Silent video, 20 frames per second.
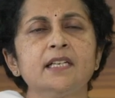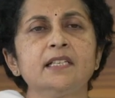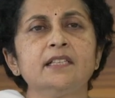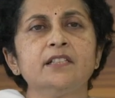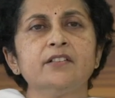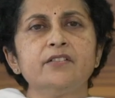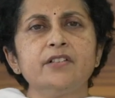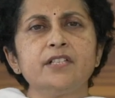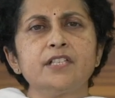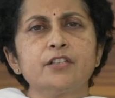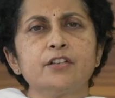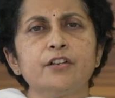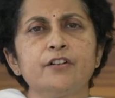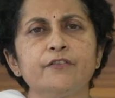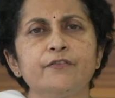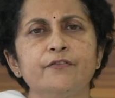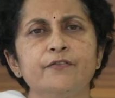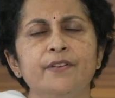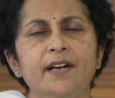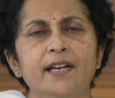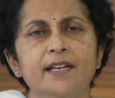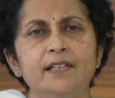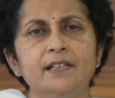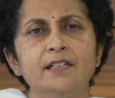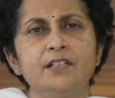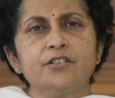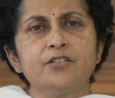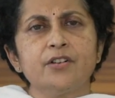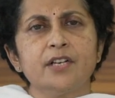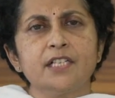The risk of
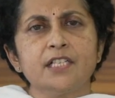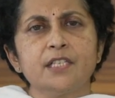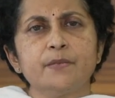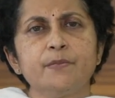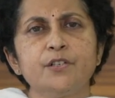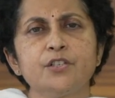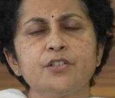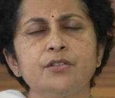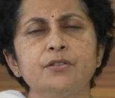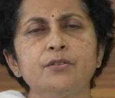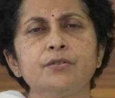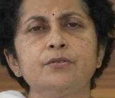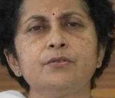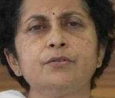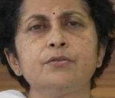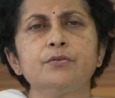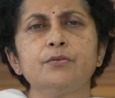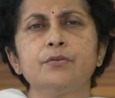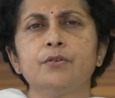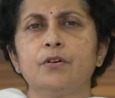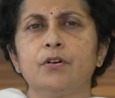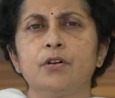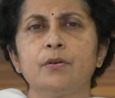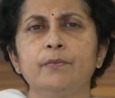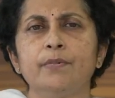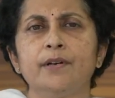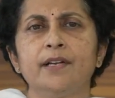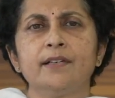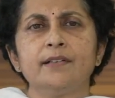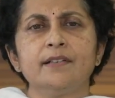viral transmission through
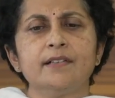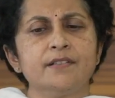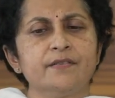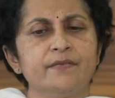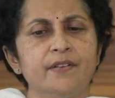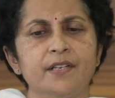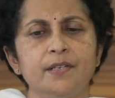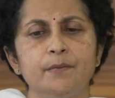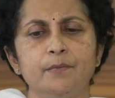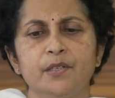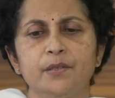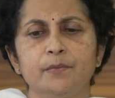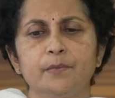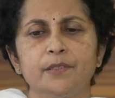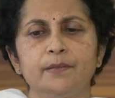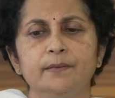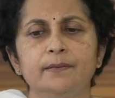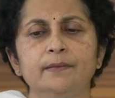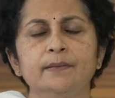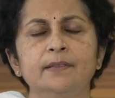cord blood is very minimal.